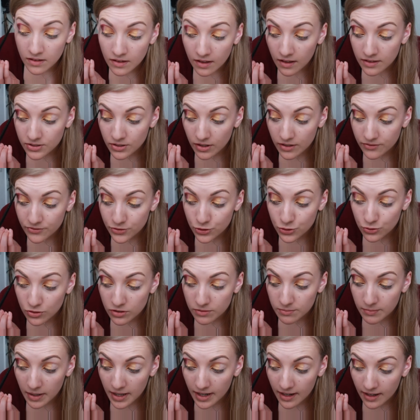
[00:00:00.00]
So I've
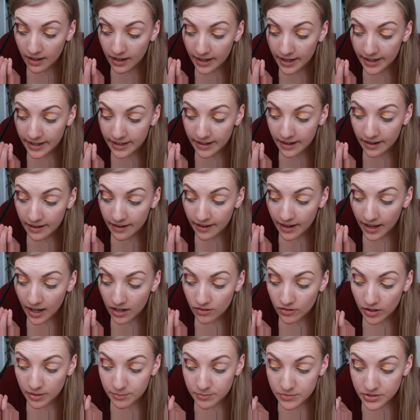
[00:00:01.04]
drawn my line and
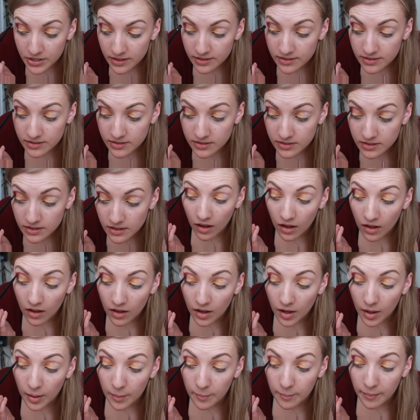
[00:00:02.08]
now I'm just
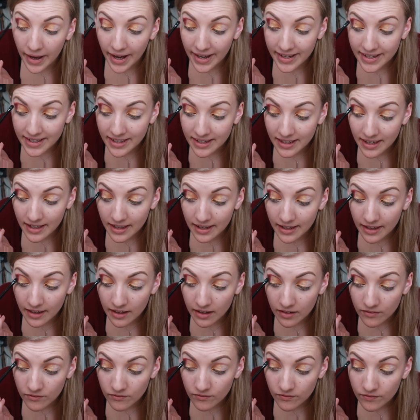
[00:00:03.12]
packing it in
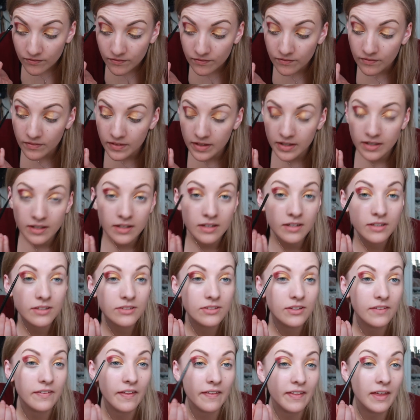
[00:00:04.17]

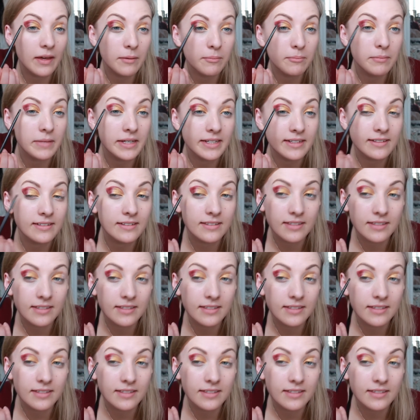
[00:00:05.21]
so that they meet.